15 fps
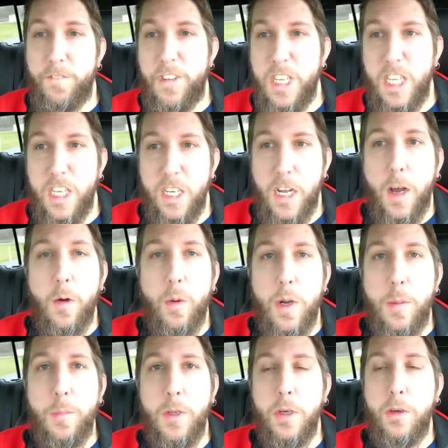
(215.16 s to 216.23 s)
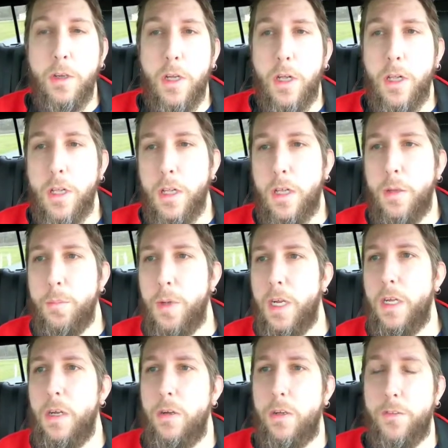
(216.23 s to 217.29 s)
figure out what I'm doing all on
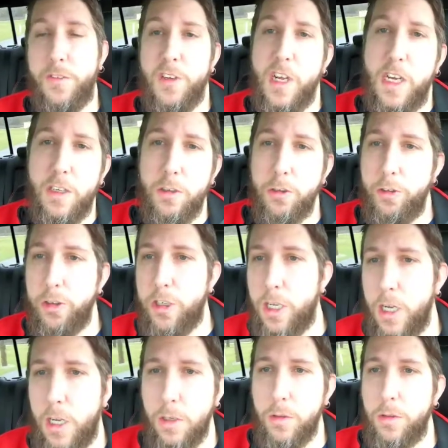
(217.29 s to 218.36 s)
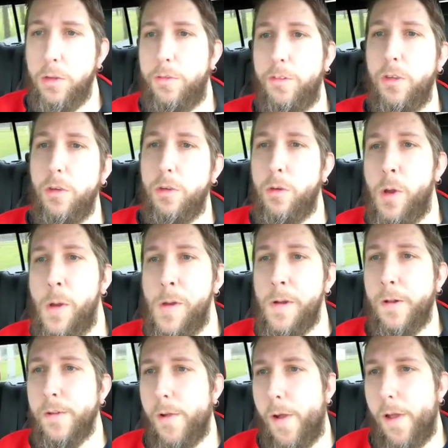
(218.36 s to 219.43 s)
my own. If you're at Whosyercon, or if you,
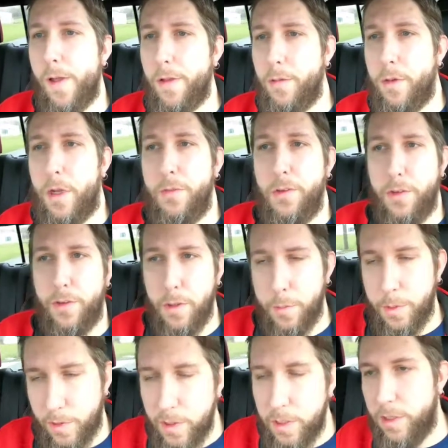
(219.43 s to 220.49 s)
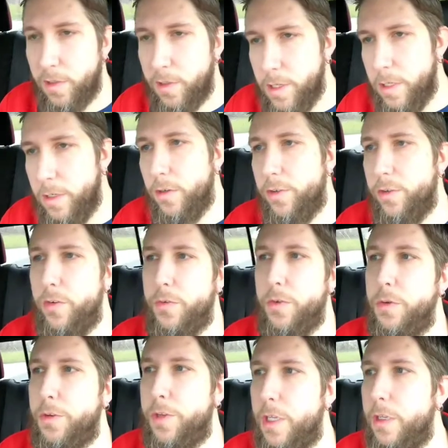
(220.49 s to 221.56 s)
obviously you'll be seeing this later, so if
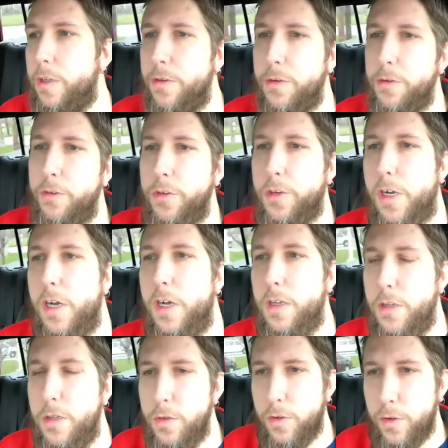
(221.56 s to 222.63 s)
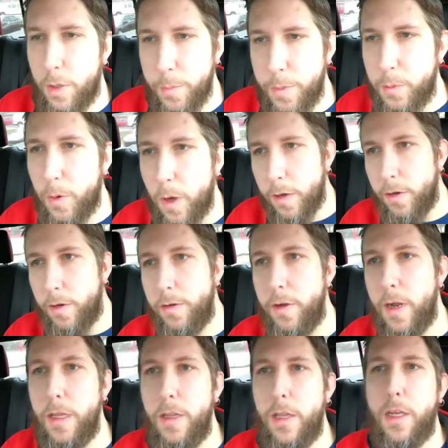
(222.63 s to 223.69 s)
you attended Whosyercon and you saw me wandering
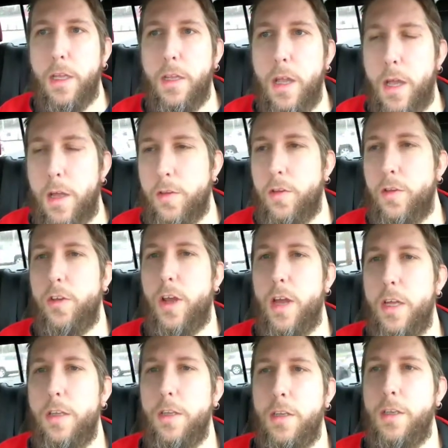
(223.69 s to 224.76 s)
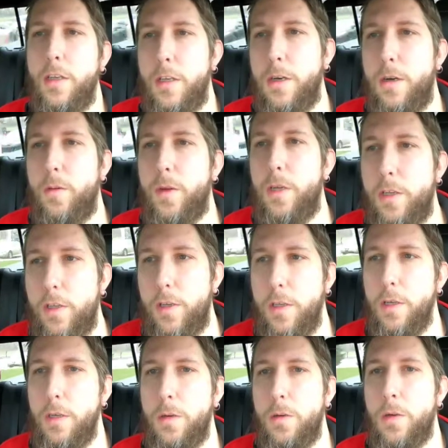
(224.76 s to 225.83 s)
around like a lost child and didn't know what to
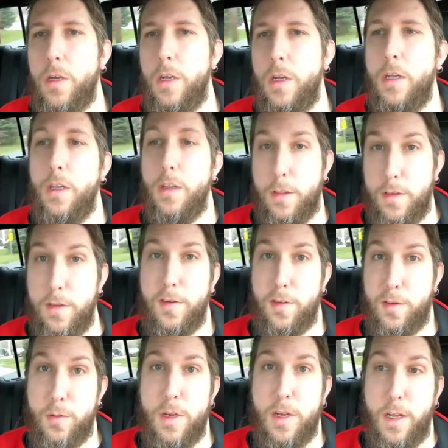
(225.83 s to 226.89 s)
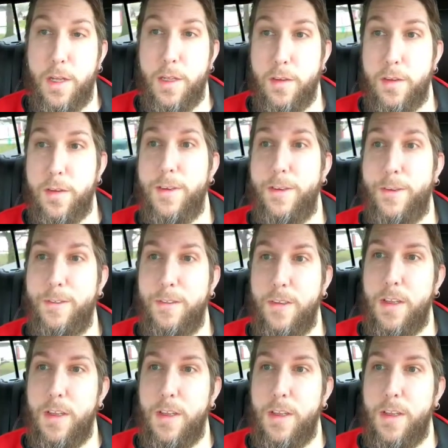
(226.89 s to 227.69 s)
do, this is why. So